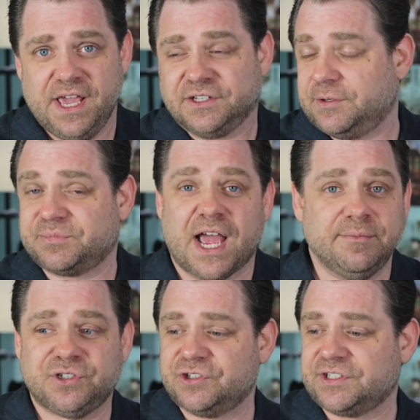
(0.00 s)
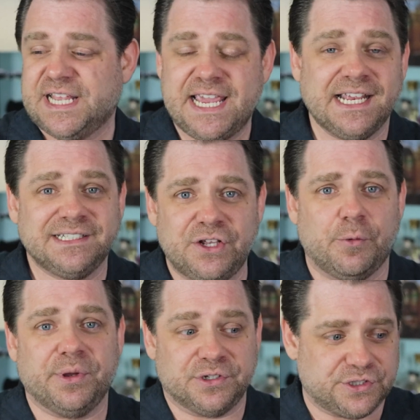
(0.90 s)
Sometimes you're just taking little
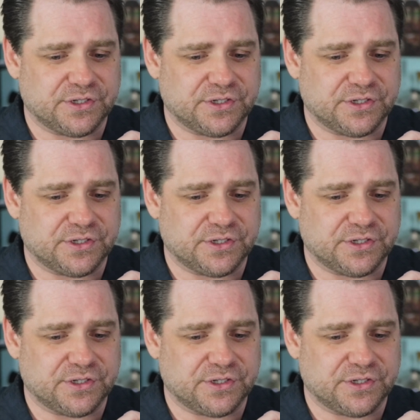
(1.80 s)
buildings.